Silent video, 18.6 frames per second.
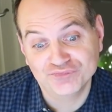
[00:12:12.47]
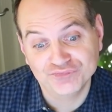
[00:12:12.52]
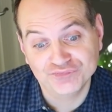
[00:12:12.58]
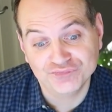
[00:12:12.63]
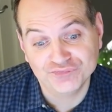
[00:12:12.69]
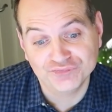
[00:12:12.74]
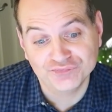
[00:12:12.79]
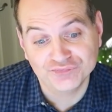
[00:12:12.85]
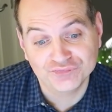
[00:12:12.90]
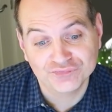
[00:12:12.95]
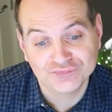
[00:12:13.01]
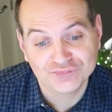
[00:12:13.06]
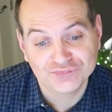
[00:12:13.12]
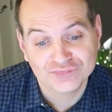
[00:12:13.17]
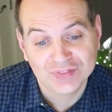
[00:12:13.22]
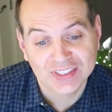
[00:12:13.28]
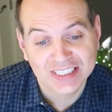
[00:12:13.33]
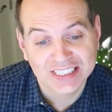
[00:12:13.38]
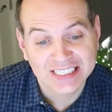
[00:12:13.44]
Mm.
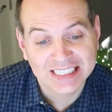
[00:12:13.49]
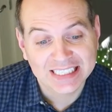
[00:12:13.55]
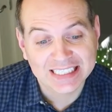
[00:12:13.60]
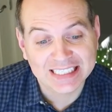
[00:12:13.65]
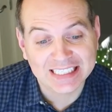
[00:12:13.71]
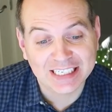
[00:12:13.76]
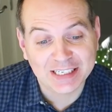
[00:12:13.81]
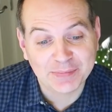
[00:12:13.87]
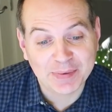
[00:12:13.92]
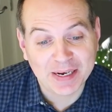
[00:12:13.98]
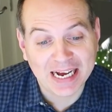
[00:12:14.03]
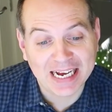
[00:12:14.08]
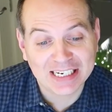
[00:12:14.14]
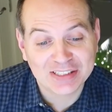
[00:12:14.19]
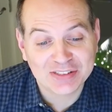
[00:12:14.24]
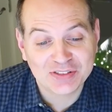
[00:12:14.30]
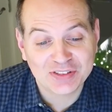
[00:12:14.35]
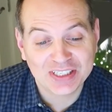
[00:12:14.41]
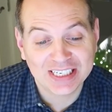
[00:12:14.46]
Um,
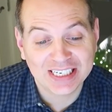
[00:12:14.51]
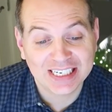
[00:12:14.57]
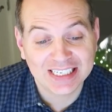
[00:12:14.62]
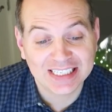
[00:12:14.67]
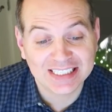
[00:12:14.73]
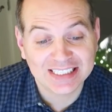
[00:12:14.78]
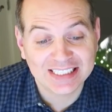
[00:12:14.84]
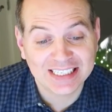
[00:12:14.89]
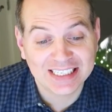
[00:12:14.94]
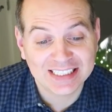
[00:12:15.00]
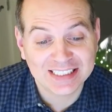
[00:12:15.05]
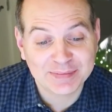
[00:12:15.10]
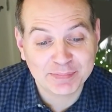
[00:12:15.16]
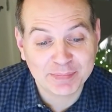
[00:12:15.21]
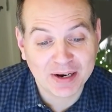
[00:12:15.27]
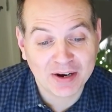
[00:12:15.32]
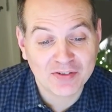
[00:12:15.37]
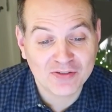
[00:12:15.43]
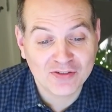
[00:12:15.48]
Andrea
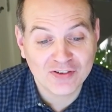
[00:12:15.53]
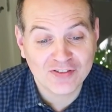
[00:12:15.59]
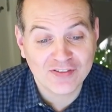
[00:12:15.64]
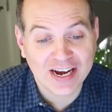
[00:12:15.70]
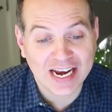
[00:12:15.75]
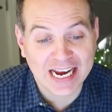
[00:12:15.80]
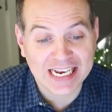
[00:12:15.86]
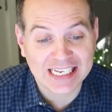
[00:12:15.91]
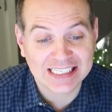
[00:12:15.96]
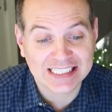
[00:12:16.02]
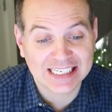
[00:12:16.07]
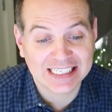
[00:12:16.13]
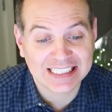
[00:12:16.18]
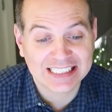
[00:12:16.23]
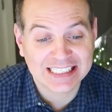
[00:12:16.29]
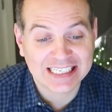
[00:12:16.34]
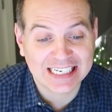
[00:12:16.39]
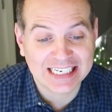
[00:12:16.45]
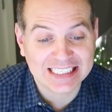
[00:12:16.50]
Desmarais
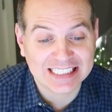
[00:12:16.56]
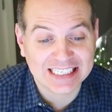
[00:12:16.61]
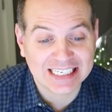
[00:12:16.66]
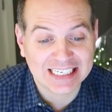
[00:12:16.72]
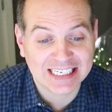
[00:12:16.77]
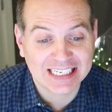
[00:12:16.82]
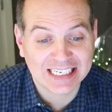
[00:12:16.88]
says, "You do